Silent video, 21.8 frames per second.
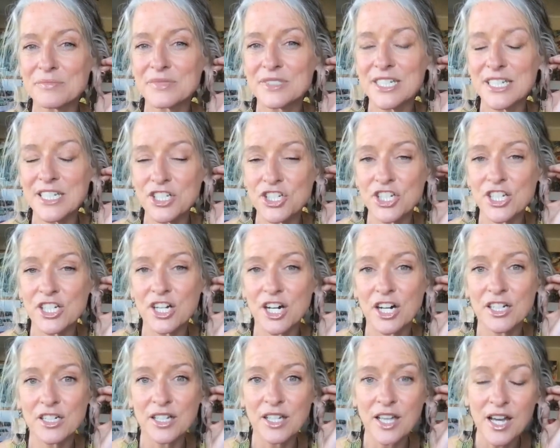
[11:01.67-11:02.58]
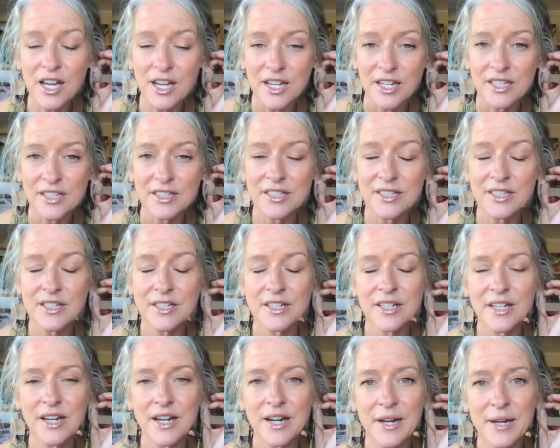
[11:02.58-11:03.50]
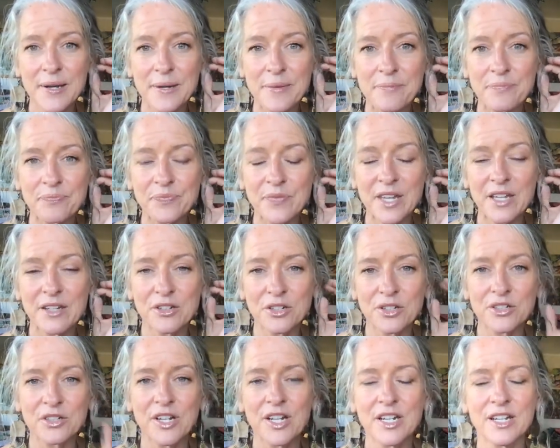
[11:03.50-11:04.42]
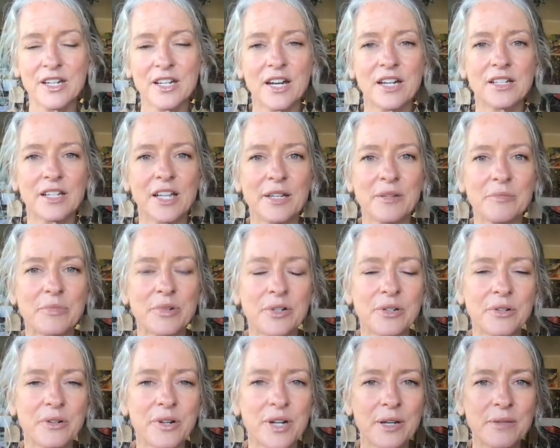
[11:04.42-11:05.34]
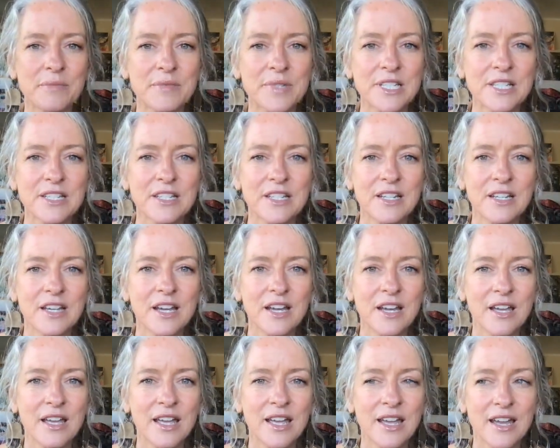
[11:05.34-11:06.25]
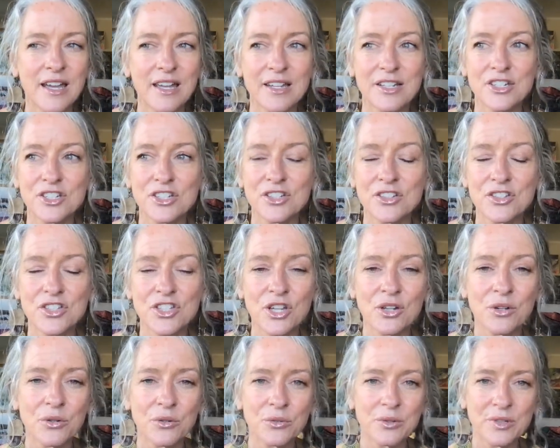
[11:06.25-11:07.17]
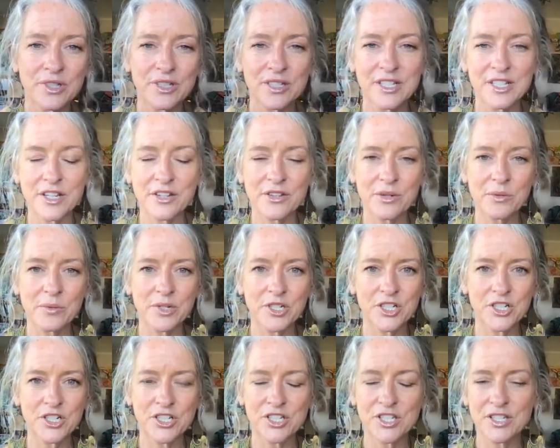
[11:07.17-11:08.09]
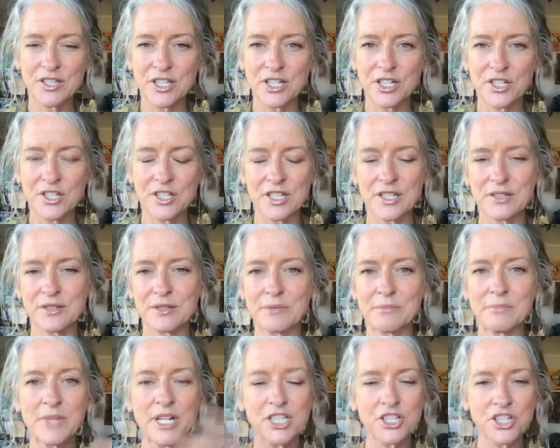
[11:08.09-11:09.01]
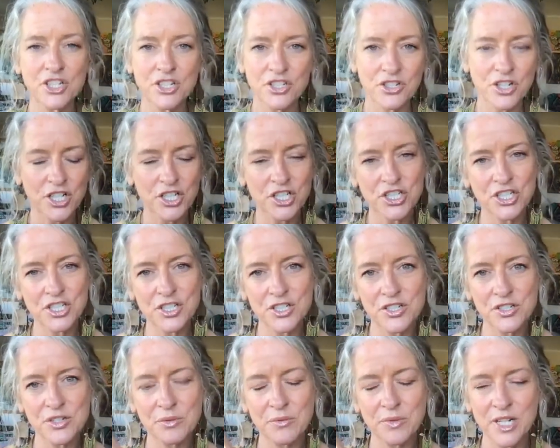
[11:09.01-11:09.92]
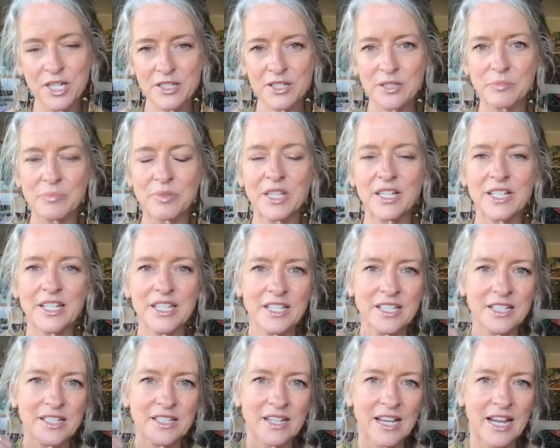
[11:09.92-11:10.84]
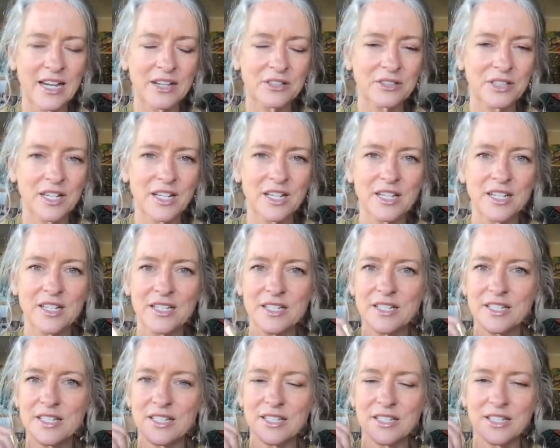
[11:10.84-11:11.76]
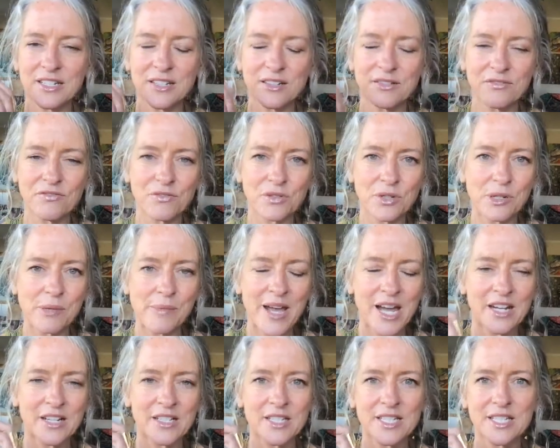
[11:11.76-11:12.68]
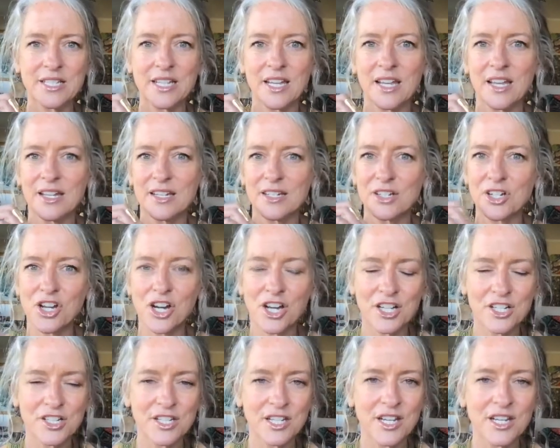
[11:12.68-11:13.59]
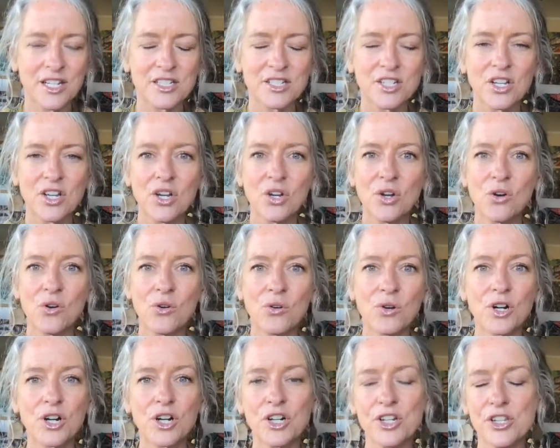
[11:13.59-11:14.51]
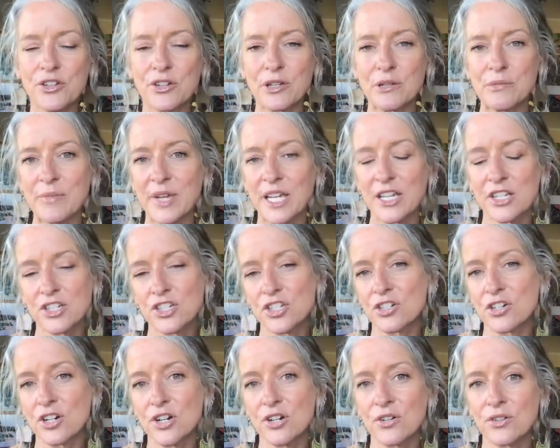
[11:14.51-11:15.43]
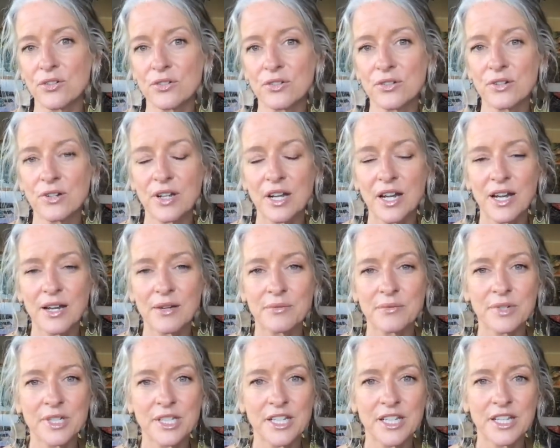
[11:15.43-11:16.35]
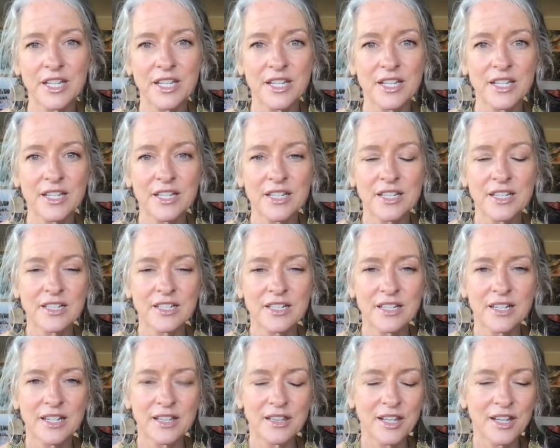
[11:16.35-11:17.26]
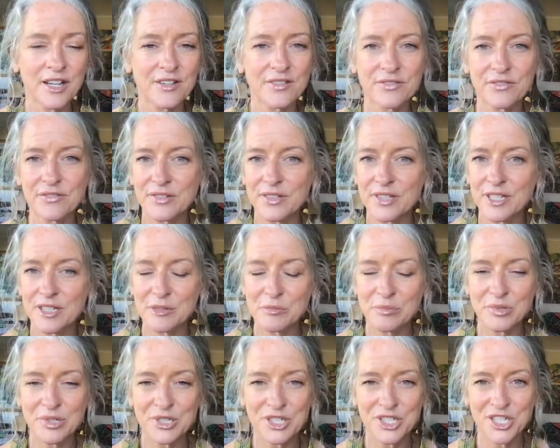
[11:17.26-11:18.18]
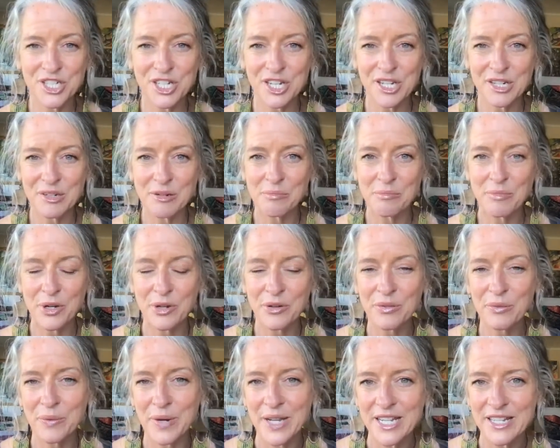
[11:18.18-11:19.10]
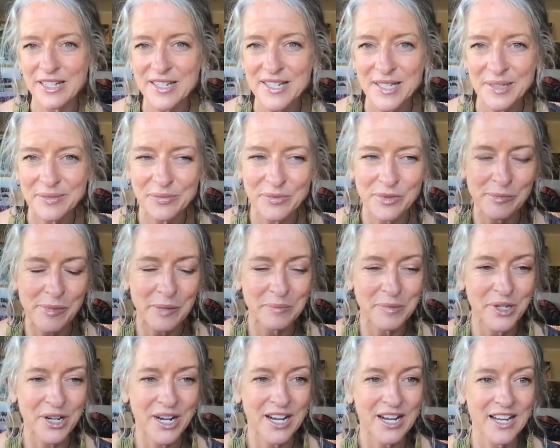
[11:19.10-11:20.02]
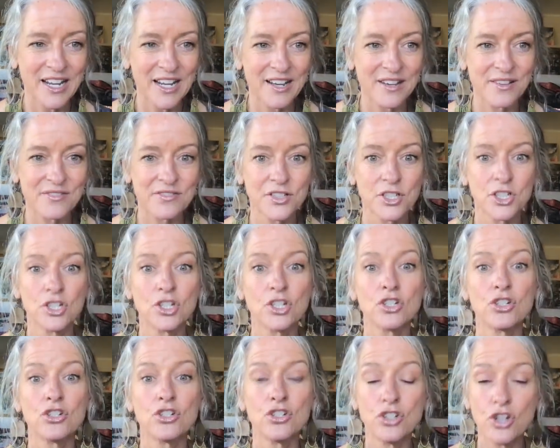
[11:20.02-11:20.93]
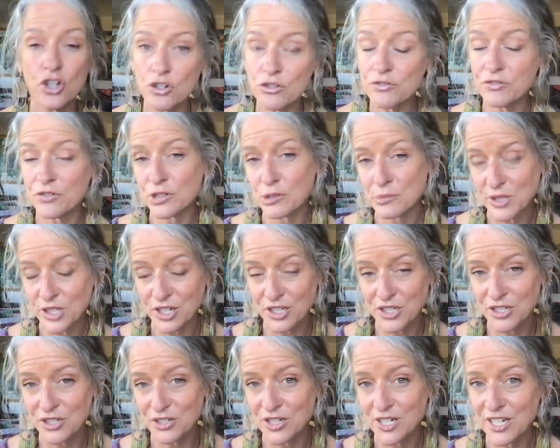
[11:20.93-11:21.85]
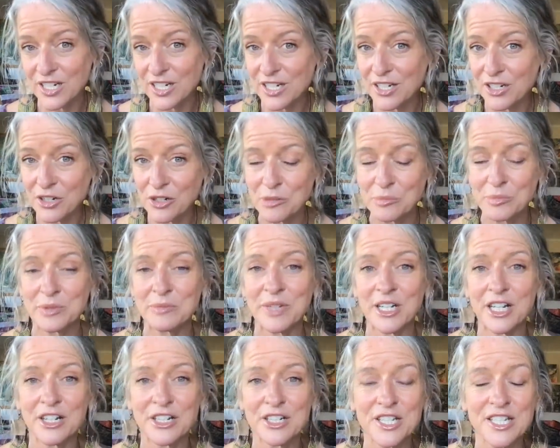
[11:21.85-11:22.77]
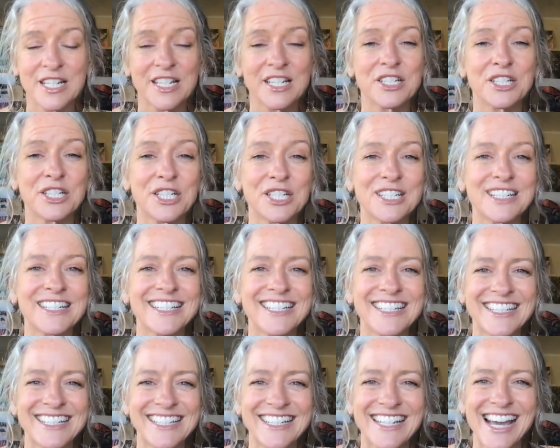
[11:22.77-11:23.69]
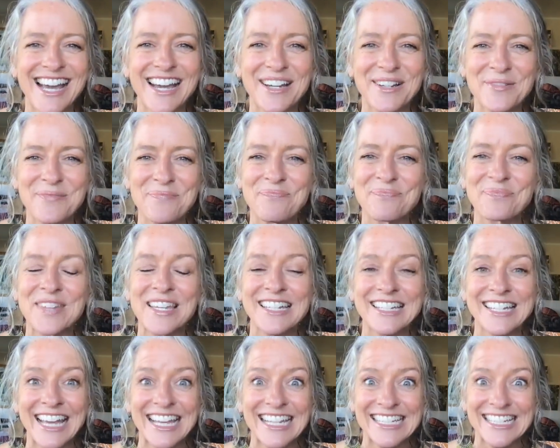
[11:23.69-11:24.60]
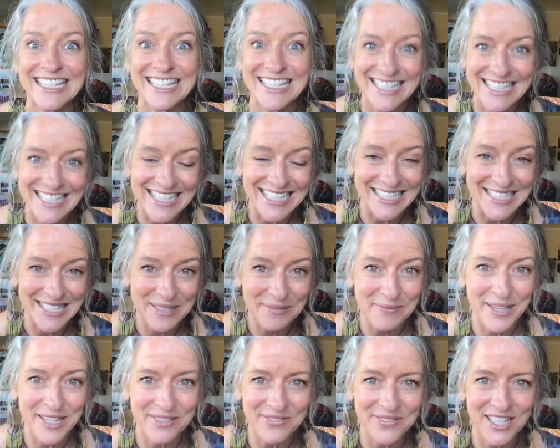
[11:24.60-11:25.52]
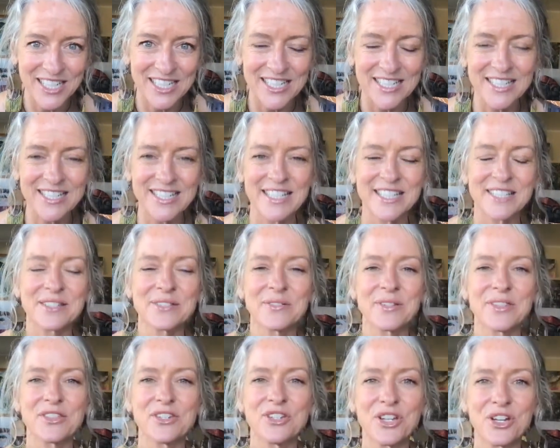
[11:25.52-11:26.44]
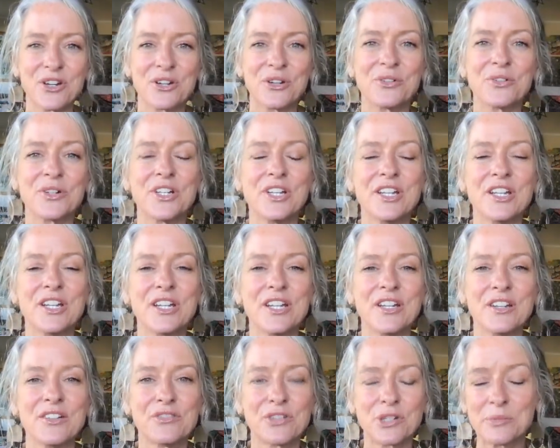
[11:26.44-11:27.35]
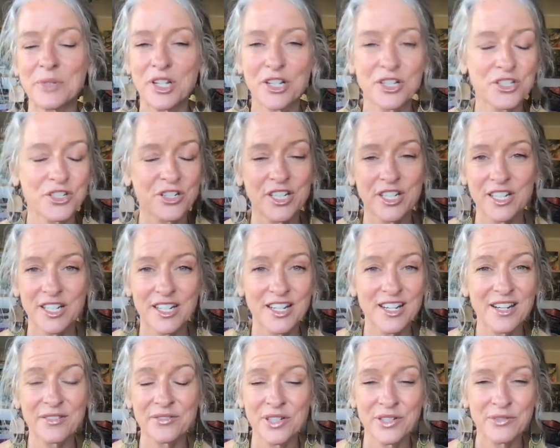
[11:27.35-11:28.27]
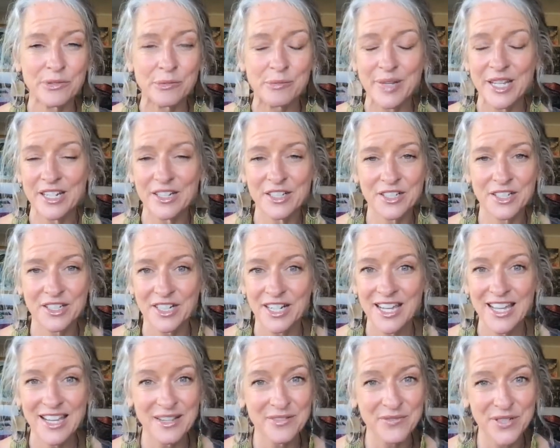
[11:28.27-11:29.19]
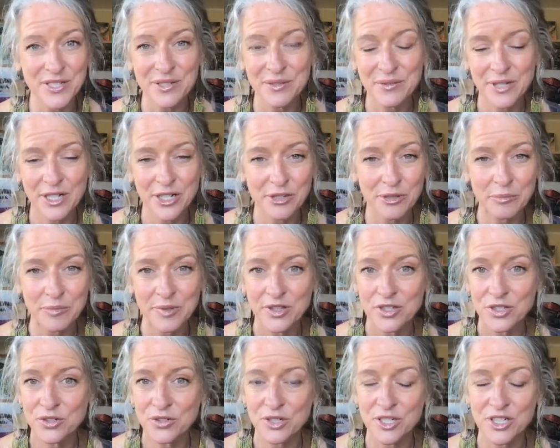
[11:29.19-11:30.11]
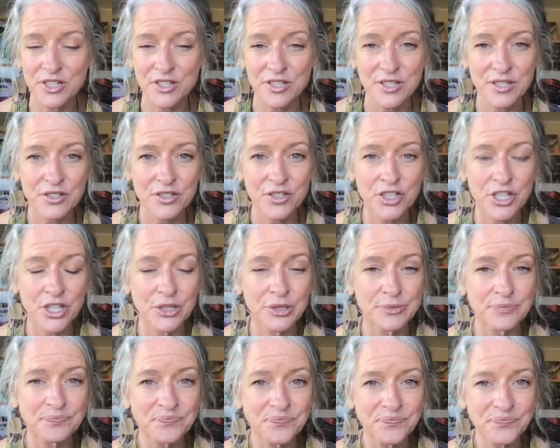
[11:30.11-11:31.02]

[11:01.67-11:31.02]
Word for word: teaching online um, and creating online programs. And so, in other words, there's as much structure as you want to plug in, outlines and formats and content, or you can make it your own. I really, I love and appreciate both ways. Remember, I have no formal art training, opened my art center in um, 96, May of 96, with no formal art training. I never even painted on a canvas when I opened the doors. So,